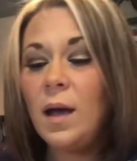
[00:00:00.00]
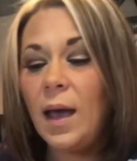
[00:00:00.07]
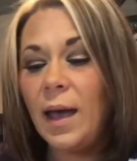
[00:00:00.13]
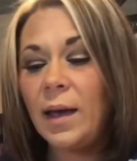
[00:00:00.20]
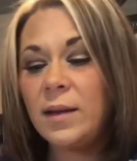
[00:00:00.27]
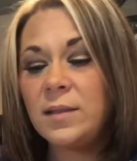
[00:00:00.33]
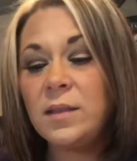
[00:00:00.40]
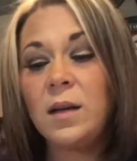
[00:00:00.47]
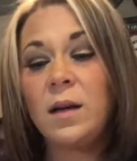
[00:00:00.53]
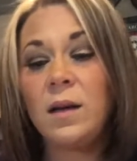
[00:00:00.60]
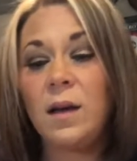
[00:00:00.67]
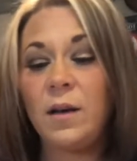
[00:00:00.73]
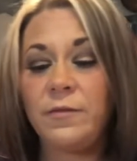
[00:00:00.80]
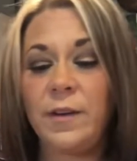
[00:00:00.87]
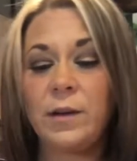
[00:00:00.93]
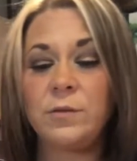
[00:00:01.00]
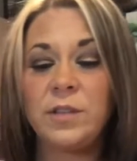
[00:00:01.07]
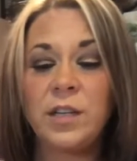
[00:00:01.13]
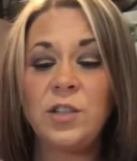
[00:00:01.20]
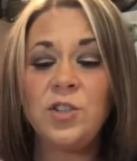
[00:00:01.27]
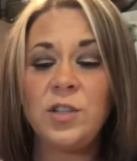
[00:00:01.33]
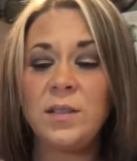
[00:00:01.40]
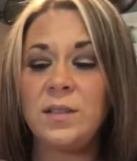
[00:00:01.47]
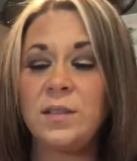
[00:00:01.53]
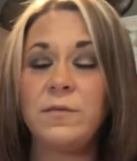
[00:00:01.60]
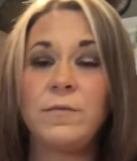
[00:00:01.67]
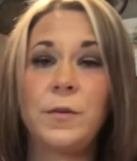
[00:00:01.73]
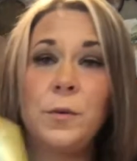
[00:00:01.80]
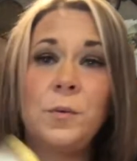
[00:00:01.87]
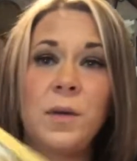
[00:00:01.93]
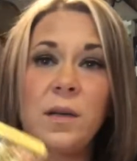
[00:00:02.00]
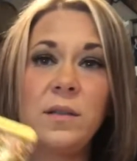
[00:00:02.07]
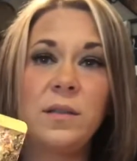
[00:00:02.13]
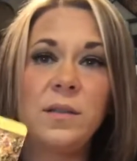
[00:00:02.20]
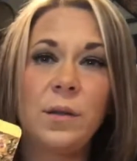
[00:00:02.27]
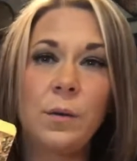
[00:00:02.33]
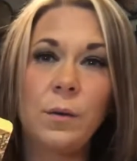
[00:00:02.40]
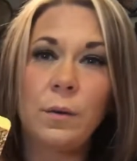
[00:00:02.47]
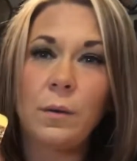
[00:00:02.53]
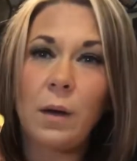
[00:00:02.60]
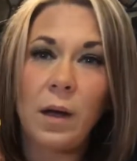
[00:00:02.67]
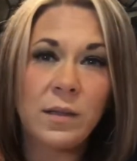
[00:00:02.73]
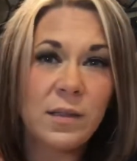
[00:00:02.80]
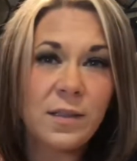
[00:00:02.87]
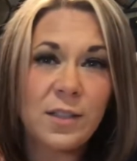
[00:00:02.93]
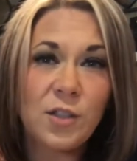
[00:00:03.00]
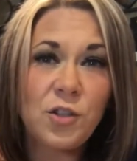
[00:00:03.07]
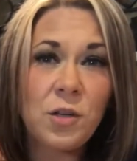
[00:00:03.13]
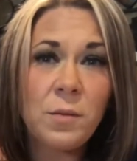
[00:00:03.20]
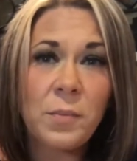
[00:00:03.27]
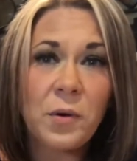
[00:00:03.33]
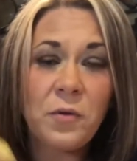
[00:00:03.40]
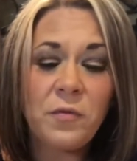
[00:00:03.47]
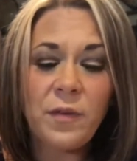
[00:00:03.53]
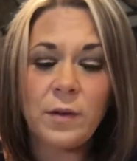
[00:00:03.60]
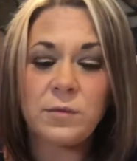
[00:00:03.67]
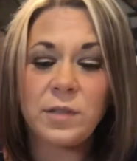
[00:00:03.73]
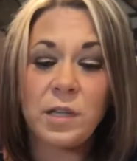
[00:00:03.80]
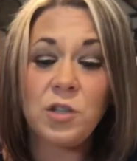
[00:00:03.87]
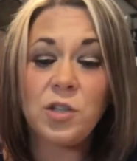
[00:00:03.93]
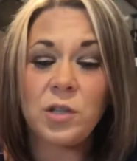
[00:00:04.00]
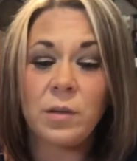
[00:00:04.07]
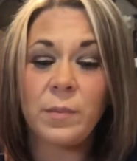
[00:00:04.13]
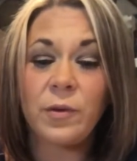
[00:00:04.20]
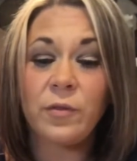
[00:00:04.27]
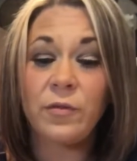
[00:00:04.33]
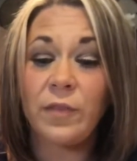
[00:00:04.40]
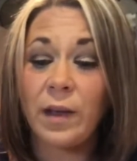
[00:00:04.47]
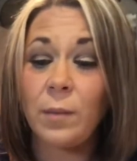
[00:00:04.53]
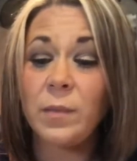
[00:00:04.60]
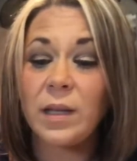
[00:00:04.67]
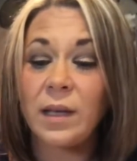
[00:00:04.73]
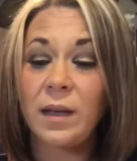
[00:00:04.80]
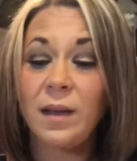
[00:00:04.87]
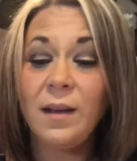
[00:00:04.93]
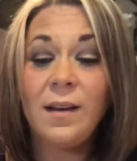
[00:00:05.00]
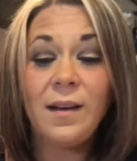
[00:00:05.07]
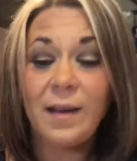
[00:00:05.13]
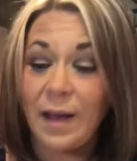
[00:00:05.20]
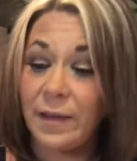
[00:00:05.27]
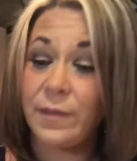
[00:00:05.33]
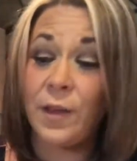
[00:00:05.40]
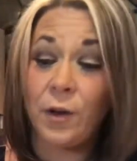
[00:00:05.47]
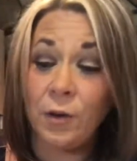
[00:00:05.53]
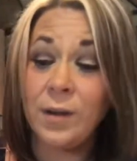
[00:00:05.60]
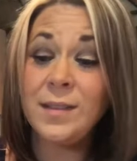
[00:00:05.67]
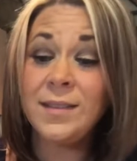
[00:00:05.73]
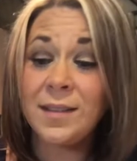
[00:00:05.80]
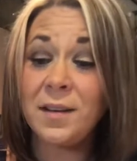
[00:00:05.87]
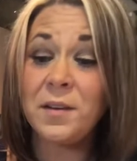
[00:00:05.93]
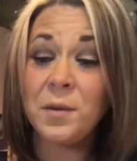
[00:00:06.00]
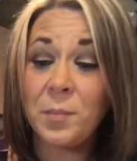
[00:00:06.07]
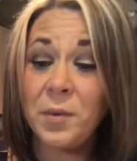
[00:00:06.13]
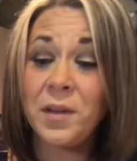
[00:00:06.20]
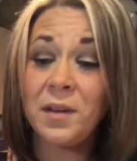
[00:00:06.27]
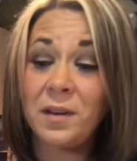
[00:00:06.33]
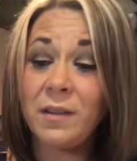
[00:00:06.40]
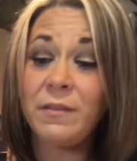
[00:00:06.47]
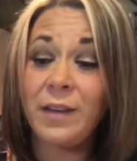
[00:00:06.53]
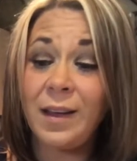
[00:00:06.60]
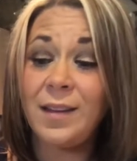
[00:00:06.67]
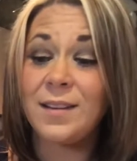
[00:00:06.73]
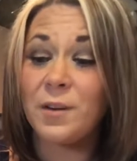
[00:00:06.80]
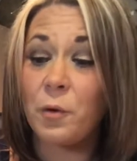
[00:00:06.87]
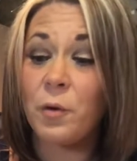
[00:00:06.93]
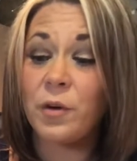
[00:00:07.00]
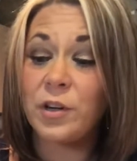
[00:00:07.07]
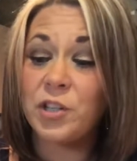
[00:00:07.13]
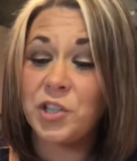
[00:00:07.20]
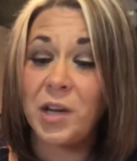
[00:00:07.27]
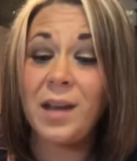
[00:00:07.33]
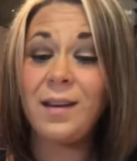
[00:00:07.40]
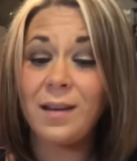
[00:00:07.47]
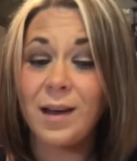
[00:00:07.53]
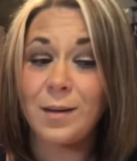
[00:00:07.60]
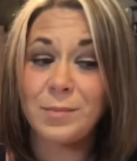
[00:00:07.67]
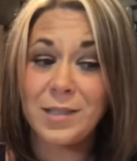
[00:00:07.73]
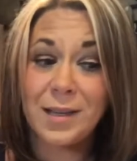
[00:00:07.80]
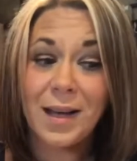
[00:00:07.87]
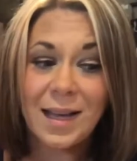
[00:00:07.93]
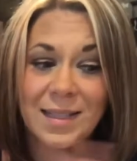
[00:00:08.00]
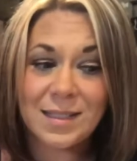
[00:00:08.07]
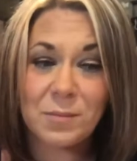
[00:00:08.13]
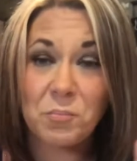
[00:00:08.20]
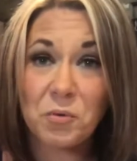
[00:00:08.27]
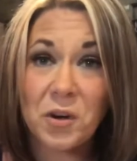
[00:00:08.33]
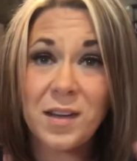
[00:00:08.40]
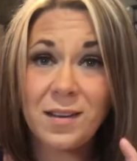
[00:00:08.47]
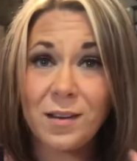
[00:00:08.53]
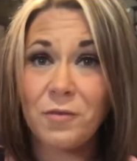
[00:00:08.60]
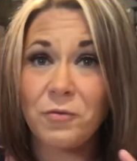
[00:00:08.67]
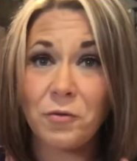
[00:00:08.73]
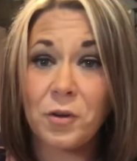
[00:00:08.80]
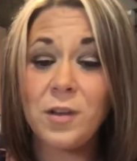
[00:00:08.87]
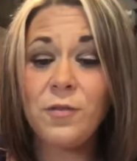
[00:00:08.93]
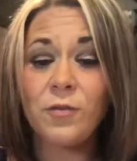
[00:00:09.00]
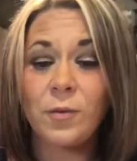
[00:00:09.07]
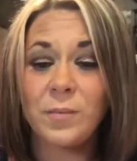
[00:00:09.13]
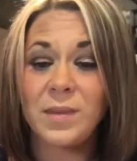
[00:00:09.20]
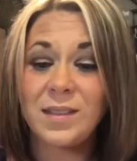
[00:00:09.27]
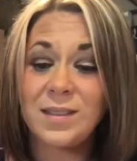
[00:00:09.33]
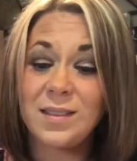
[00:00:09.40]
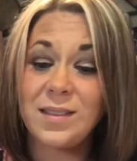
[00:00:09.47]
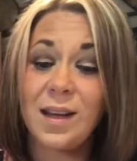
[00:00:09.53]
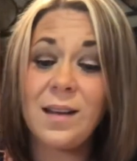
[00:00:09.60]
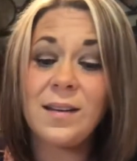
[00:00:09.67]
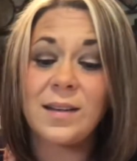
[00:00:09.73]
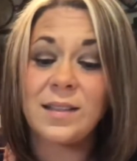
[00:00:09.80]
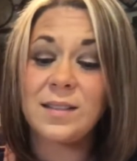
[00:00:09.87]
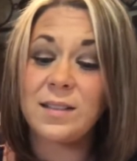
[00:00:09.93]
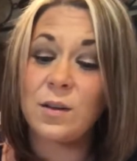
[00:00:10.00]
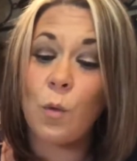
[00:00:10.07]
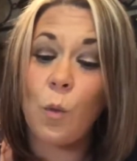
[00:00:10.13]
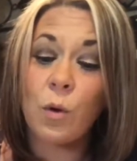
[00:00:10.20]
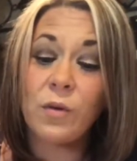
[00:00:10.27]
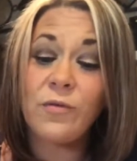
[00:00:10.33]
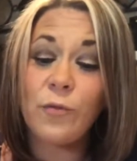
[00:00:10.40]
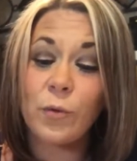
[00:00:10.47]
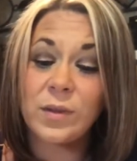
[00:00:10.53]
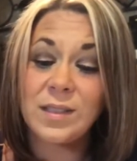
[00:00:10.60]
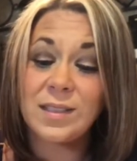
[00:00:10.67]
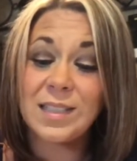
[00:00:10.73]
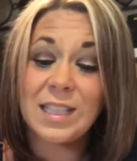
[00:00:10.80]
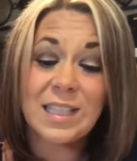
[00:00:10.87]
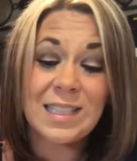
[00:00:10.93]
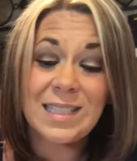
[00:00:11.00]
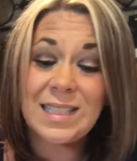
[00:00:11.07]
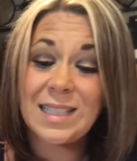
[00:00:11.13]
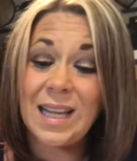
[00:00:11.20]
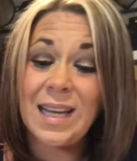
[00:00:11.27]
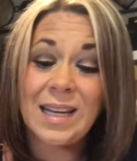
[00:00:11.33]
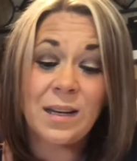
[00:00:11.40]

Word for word: And uh, a foundation is in focus. So a decision about a foundation, about a family. And there is going to be an event or a shakeup to kind of break you free from this stuckness in order for this clean slate.